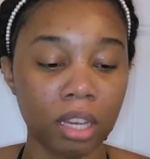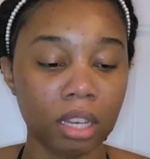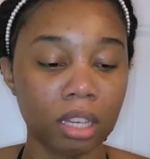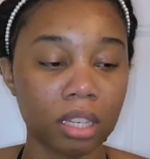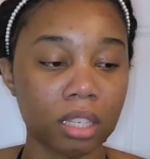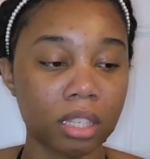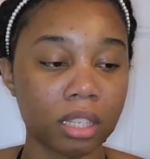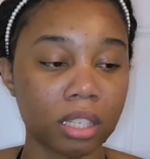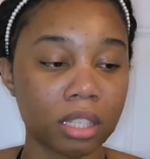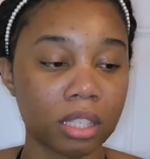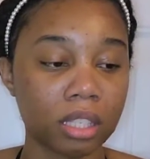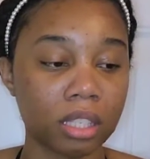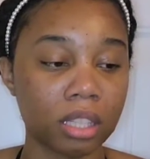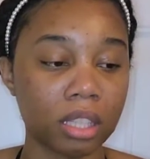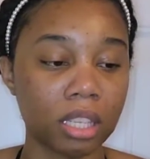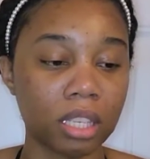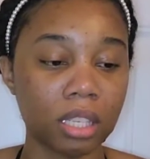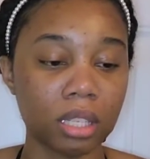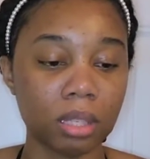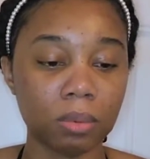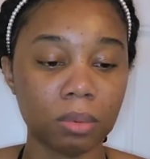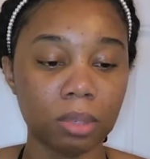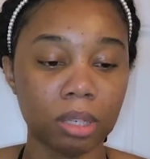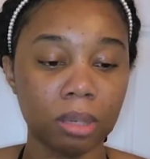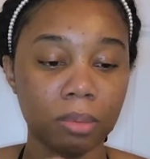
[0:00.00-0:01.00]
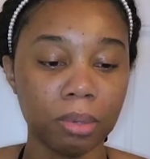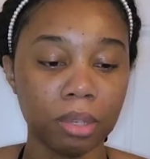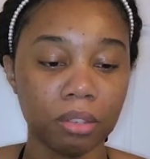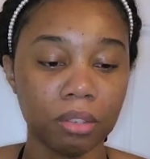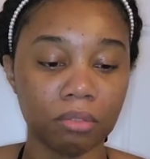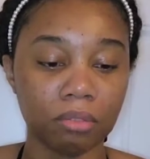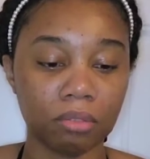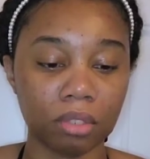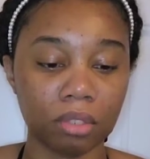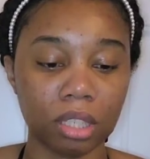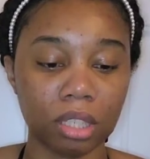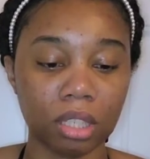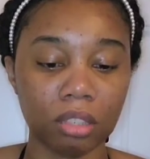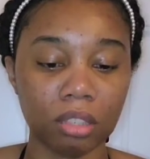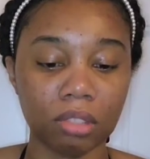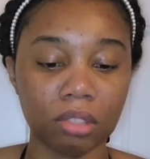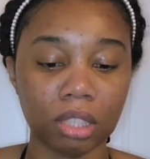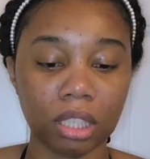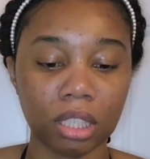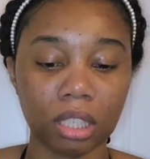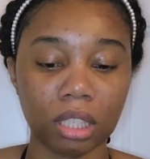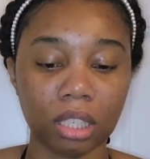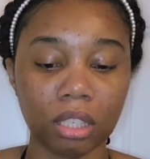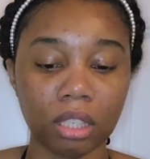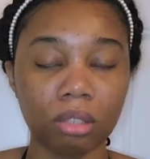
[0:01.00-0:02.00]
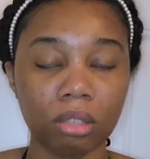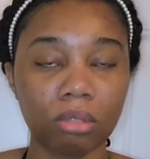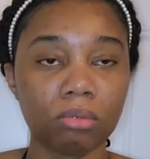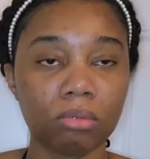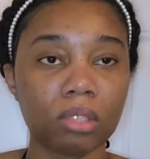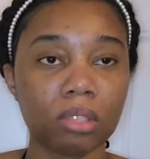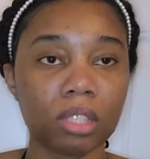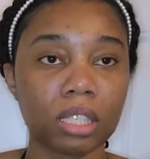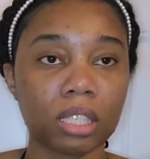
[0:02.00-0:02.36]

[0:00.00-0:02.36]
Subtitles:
because this would have been really, really cute